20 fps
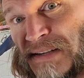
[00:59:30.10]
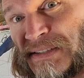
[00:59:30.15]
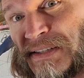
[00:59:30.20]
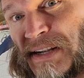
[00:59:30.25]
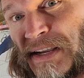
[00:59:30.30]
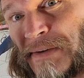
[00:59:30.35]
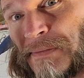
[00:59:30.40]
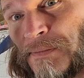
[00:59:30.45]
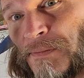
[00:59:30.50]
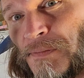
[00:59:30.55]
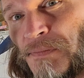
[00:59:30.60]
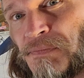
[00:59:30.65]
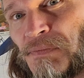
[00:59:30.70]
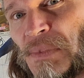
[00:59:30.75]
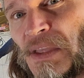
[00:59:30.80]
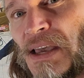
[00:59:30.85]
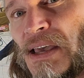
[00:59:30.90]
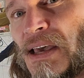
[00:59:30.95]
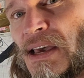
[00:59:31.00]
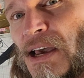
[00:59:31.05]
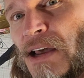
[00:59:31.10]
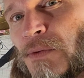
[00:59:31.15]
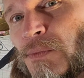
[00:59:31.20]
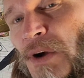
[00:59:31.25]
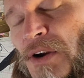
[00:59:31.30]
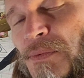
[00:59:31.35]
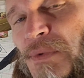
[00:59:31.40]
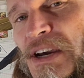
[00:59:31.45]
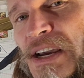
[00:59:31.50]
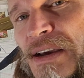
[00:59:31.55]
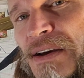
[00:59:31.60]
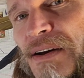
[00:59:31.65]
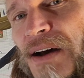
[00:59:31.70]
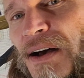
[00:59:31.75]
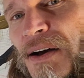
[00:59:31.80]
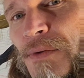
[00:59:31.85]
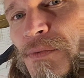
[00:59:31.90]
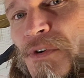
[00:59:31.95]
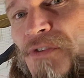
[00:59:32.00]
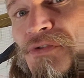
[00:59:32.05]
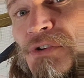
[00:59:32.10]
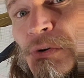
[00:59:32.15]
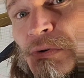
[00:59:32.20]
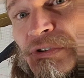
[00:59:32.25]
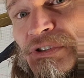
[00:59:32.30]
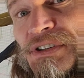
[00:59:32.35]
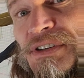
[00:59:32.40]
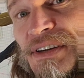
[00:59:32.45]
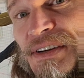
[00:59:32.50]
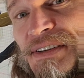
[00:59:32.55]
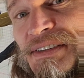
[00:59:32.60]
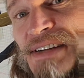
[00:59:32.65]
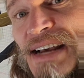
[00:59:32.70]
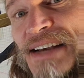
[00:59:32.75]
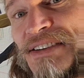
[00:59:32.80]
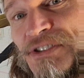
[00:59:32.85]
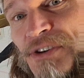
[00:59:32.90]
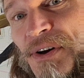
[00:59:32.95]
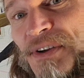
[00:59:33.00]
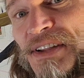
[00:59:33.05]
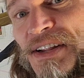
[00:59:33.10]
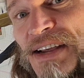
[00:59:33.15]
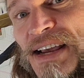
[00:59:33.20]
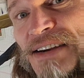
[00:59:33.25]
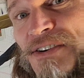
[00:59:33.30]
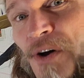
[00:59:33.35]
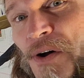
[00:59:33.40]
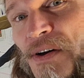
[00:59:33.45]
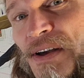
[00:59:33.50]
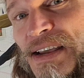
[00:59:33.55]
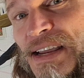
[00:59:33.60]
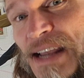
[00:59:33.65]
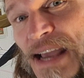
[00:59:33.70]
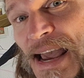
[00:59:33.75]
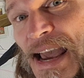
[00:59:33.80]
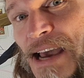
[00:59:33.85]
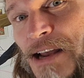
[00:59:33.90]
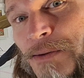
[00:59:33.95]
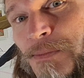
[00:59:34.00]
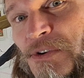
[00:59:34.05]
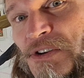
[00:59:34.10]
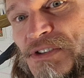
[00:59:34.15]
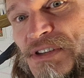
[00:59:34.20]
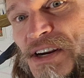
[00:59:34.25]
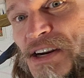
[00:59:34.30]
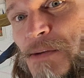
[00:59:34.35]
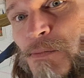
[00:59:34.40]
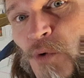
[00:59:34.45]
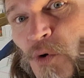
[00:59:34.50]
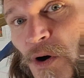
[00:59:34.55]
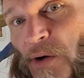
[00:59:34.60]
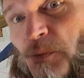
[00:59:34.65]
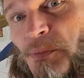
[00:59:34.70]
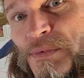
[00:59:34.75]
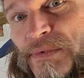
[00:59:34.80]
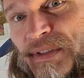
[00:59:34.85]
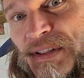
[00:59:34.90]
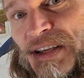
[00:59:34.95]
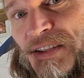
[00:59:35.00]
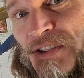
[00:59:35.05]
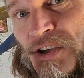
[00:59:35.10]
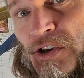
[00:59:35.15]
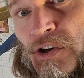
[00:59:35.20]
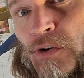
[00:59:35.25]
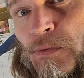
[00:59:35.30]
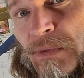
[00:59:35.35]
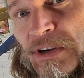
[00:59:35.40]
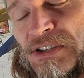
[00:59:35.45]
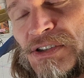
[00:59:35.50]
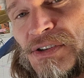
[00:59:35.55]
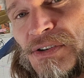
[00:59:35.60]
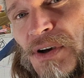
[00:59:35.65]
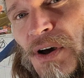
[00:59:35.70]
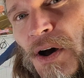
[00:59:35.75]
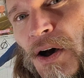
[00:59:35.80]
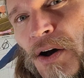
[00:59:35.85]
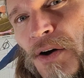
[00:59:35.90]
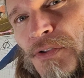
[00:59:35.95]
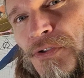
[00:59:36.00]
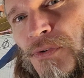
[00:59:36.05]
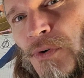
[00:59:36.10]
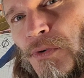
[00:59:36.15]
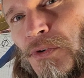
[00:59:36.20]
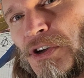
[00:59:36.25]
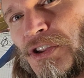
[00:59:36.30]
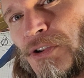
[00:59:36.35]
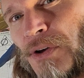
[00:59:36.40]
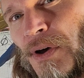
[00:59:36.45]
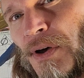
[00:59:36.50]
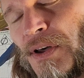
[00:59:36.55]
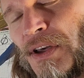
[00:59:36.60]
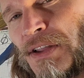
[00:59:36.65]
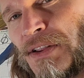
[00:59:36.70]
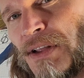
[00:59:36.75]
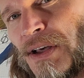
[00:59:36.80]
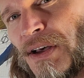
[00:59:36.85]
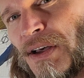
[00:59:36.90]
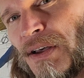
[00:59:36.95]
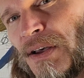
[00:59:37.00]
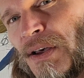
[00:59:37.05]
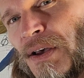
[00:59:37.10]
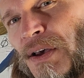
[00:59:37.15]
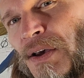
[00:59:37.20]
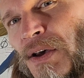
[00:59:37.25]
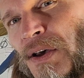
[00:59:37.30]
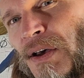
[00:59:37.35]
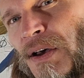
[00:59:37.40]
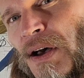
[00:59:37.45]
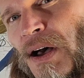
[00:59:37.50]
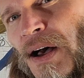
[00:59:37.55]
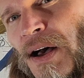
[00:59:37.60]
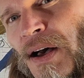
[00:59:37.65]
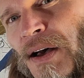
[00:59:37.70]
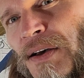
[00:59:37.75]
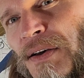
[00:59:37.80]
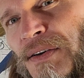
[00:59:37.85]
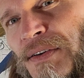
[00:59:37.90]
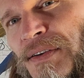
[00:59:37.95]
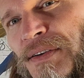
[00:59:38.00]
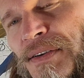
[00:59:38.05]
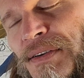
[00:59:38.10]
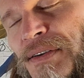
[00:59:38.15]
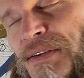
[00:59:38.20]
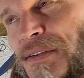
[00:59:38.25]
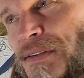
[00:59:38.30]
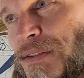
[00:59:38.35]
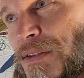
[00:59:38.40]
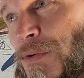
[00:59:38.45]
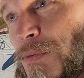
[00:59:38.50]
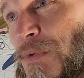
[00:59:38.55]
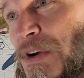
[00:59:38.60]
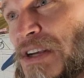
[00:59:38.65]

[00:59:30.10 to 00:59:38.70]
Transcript: And when we refuse to test on the animals anymore, then the humans are thrown in the risk path.